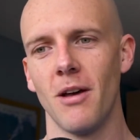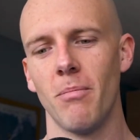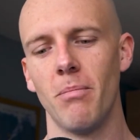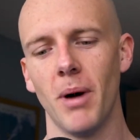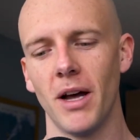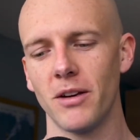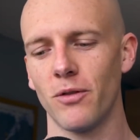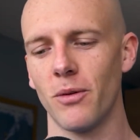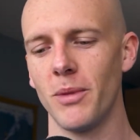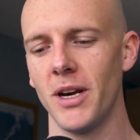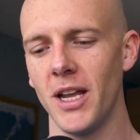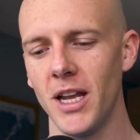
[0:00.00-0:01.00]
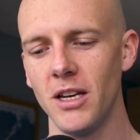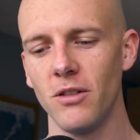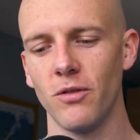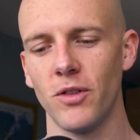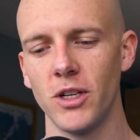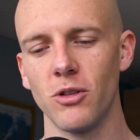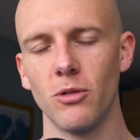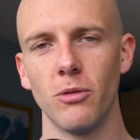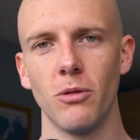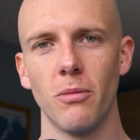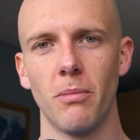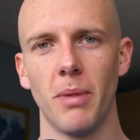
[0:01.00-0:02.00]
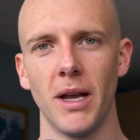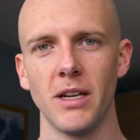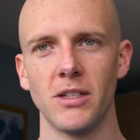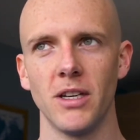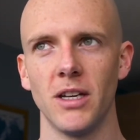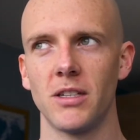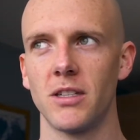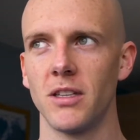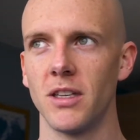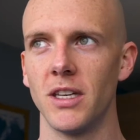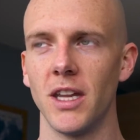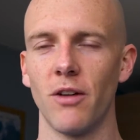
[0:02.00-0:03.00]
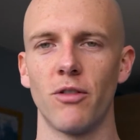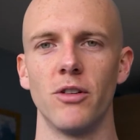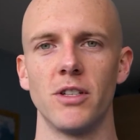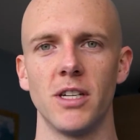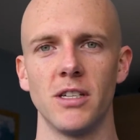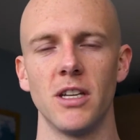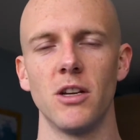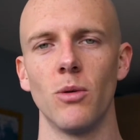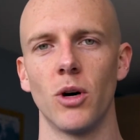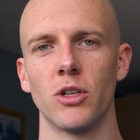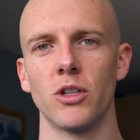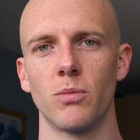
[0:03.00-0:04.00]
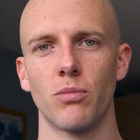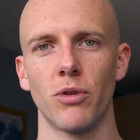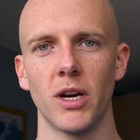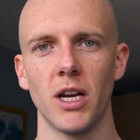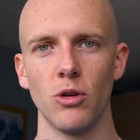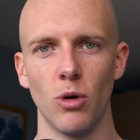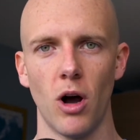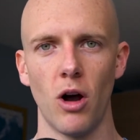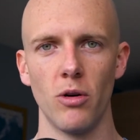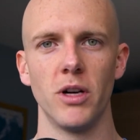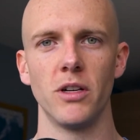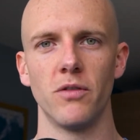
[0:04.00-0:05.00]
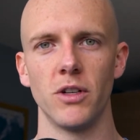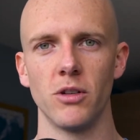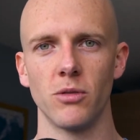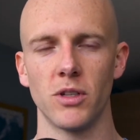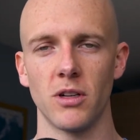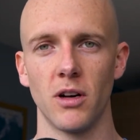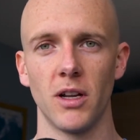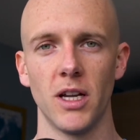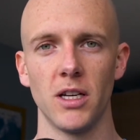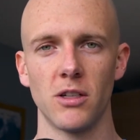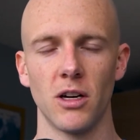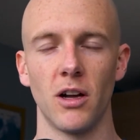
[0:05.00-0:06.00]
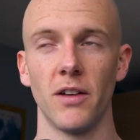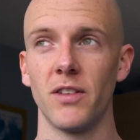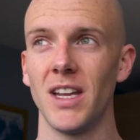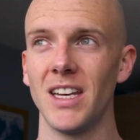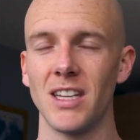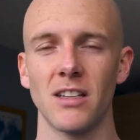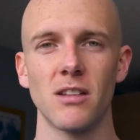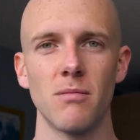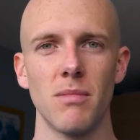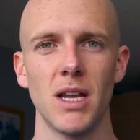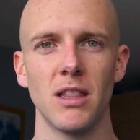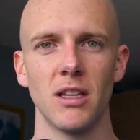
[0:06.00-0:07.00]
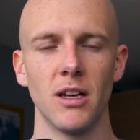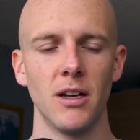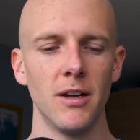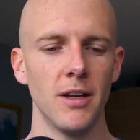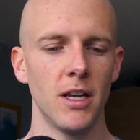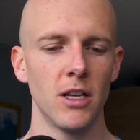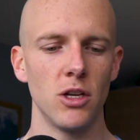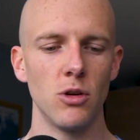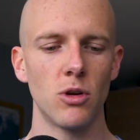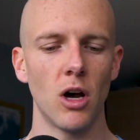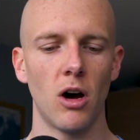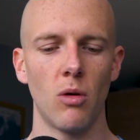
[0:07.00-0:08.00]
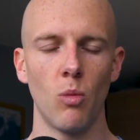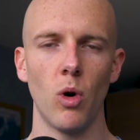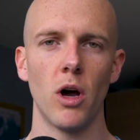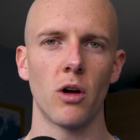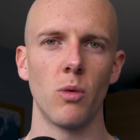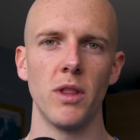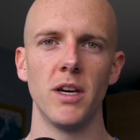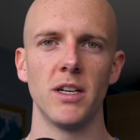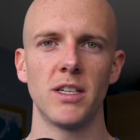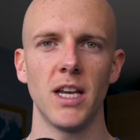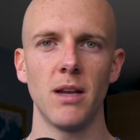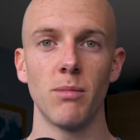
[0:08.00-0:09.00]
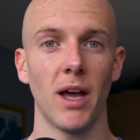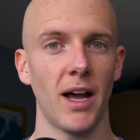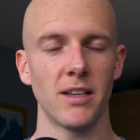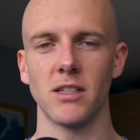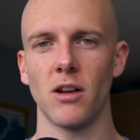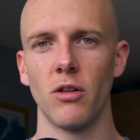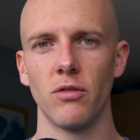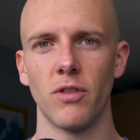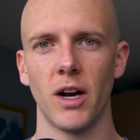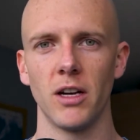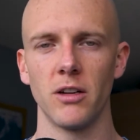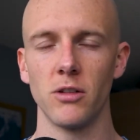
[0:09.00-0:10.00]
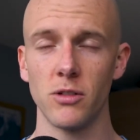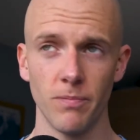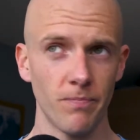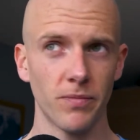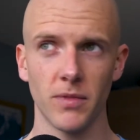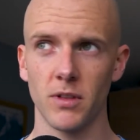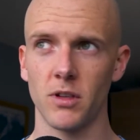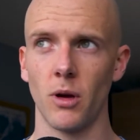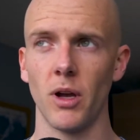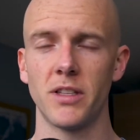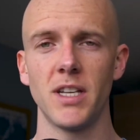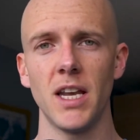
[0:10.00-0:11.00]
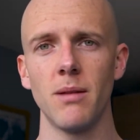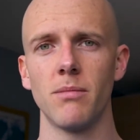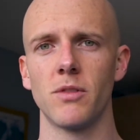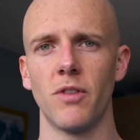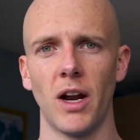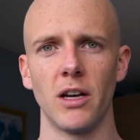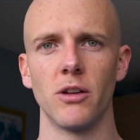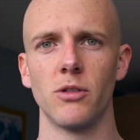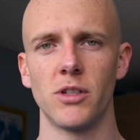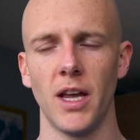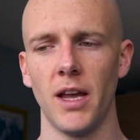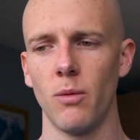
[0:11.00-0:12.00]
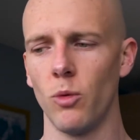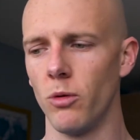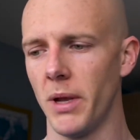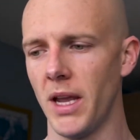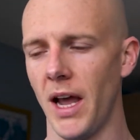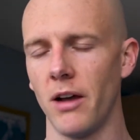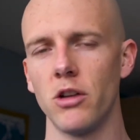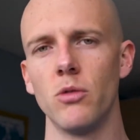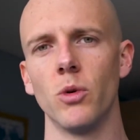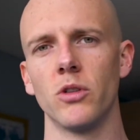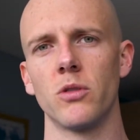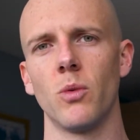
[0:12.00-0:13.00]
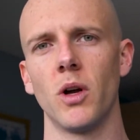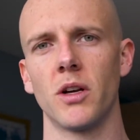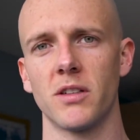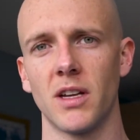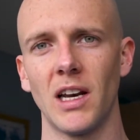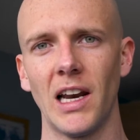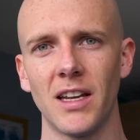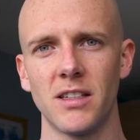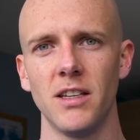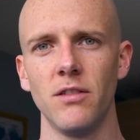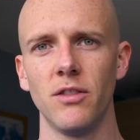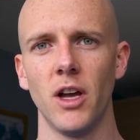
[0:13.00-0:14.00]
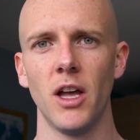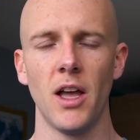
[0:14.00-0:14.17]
but from an individual basis, the difference is that you are just bringing your own individuals into into life. It doesn't mean that you can't work within a team that has its own values. So a team's value set will be how you want to work as a collective,